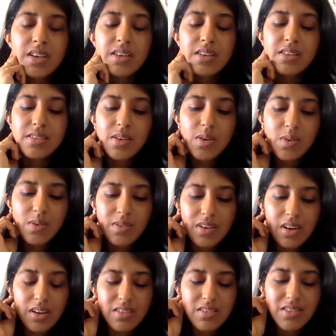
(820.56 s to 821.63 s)
So
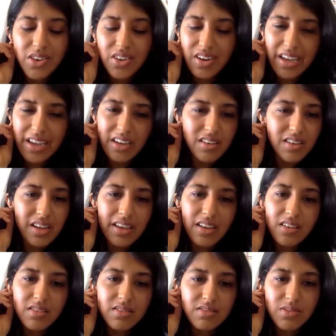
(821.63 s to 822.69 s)
you're right. Like
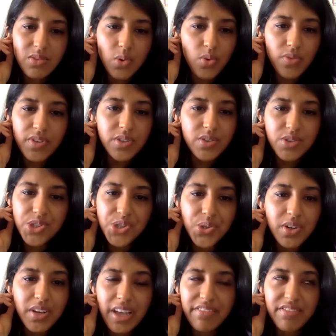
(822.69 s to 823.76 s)
COVID
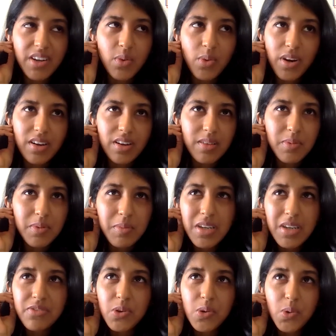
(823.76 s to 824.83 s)
shook everyone. I mean,
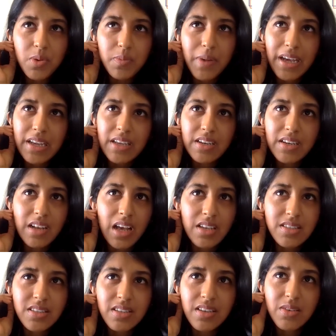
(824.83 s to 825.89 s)
if you look back at
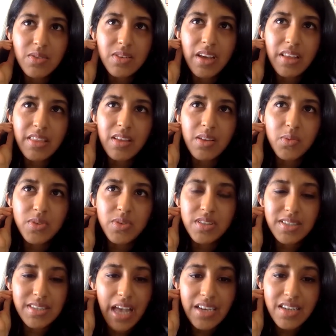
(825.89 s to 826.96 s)
last year, I think it was the
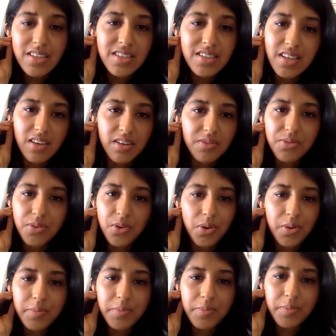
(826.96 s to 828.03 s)
saddest year
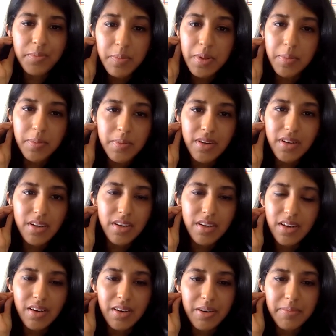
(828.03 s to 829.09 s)
for many people.
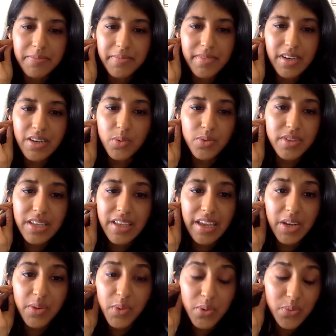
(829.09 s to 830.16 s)
I don't think
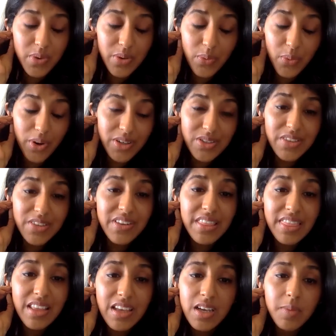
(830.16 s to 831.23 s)
anyone will want to even
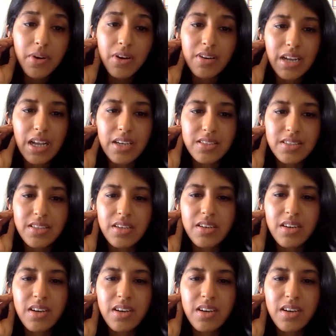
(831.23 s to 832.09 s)
think about last year.